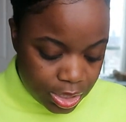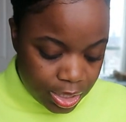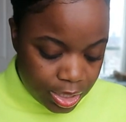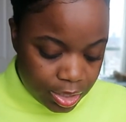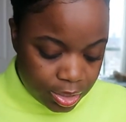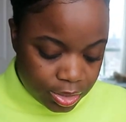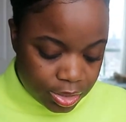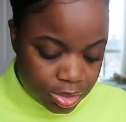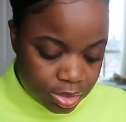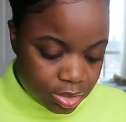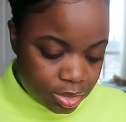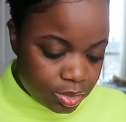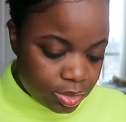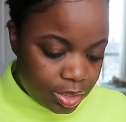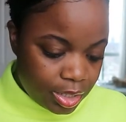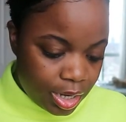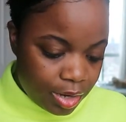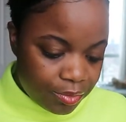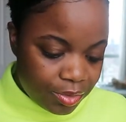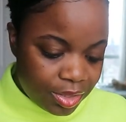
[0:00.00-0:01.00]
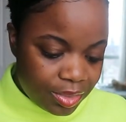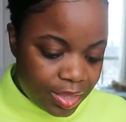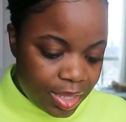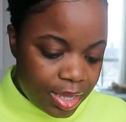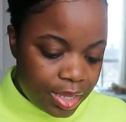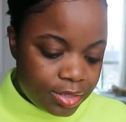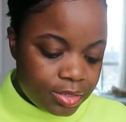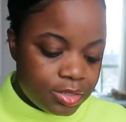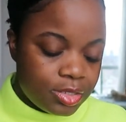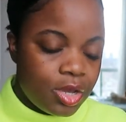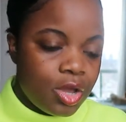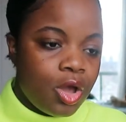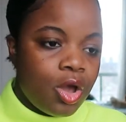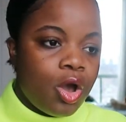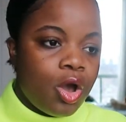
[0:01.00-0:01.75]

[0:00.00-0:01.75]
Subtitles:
I still carry that.